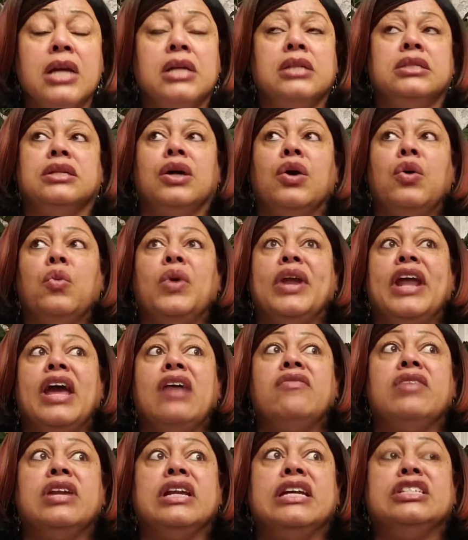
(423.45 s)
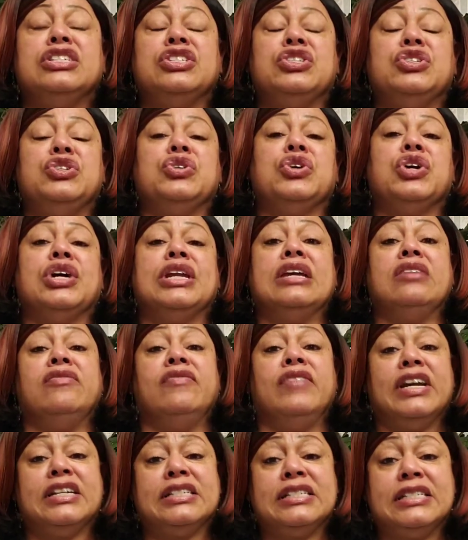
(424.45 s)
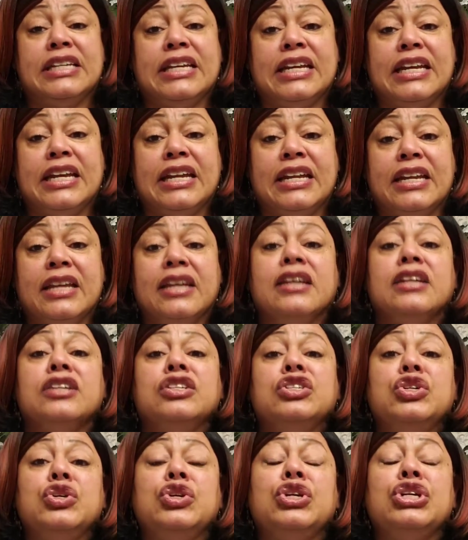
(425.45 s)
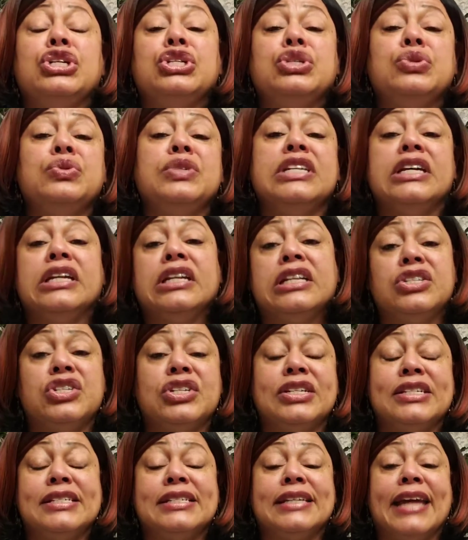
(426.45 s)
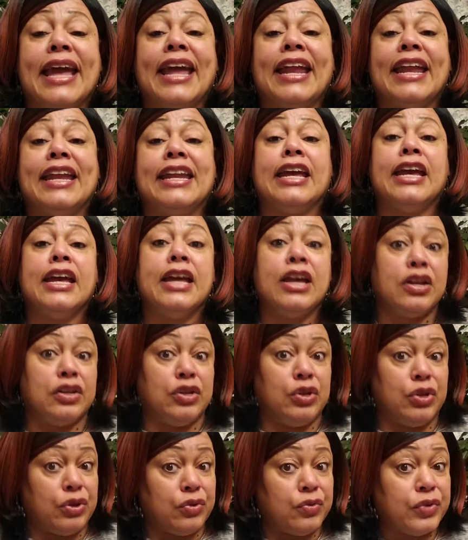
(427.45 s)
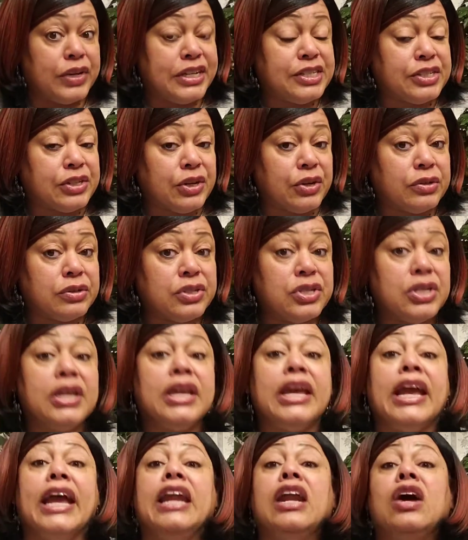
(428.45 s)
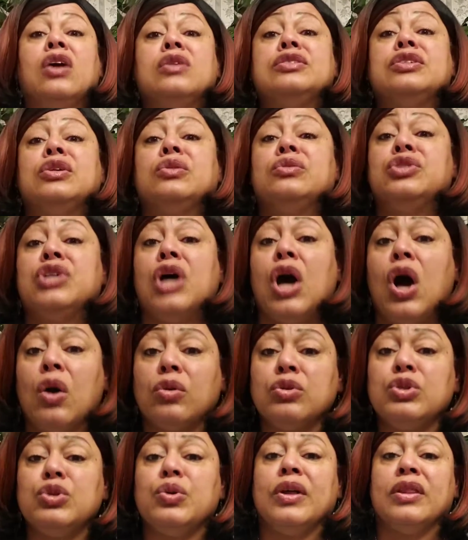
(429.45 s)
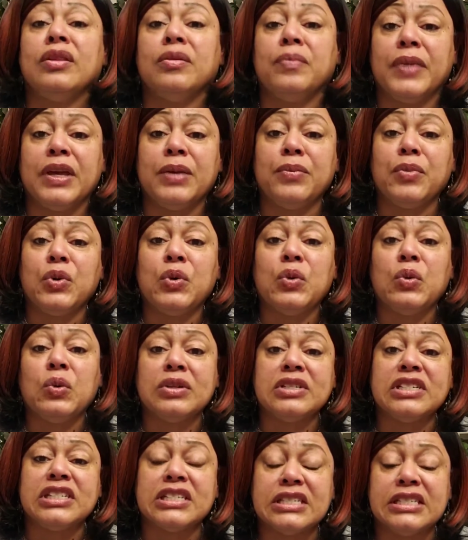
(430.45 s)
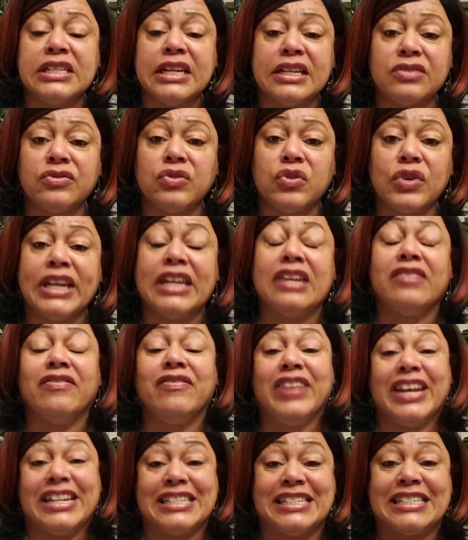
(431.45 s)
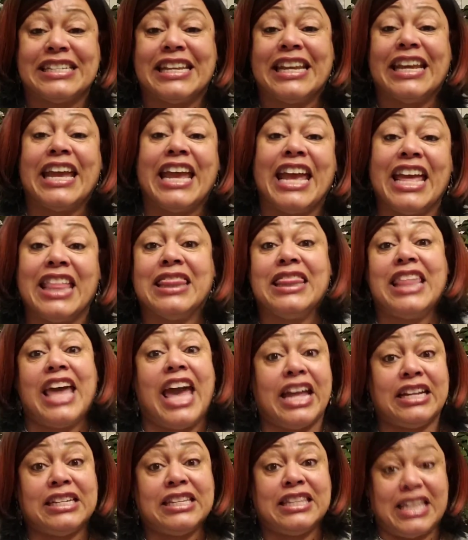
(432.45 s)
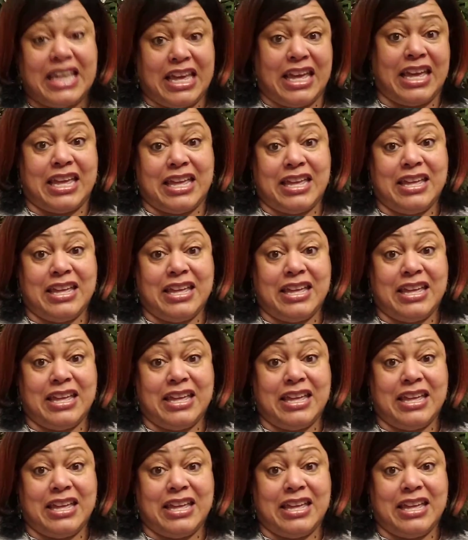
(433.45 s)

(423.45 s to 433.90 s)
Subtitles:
So whatever it is that you're going to invest in, do your due diligence and do your research, and also talk to other people who are successful in investing in that thing.